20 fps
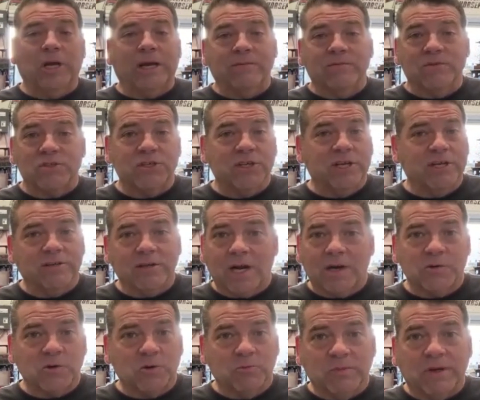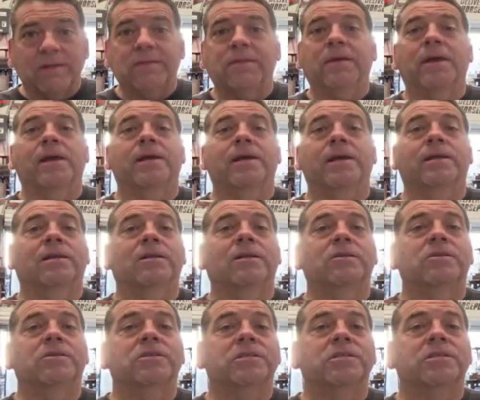you haven't seen
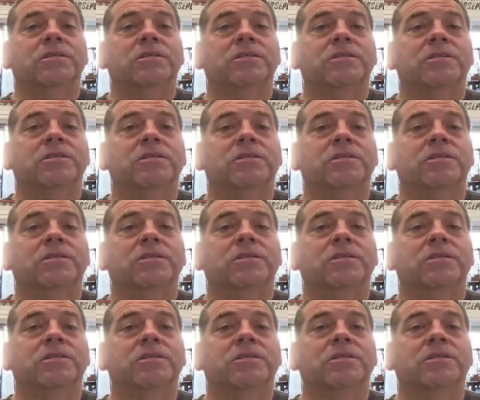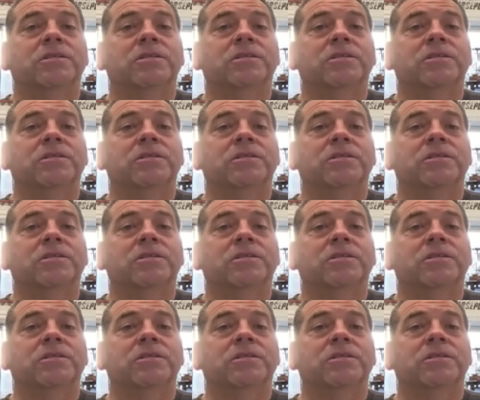nitromethane sit underneath